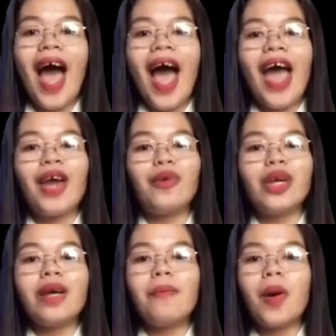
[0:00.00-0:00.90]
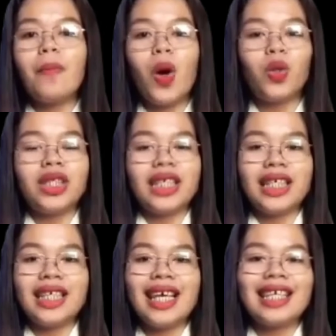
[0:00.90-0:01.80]
hiring,
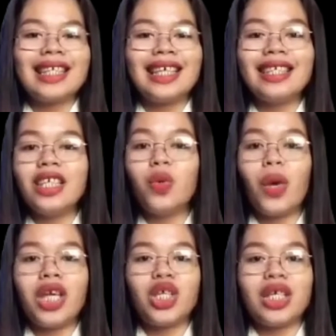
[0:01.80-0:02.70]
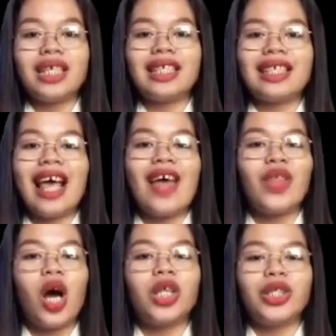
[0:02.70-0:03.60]
promoting, setting wages, and
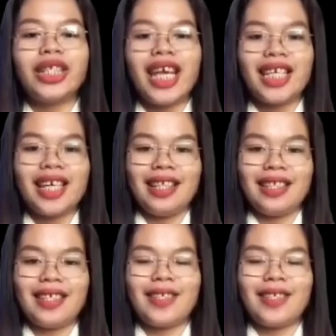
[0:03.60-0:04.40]
other details.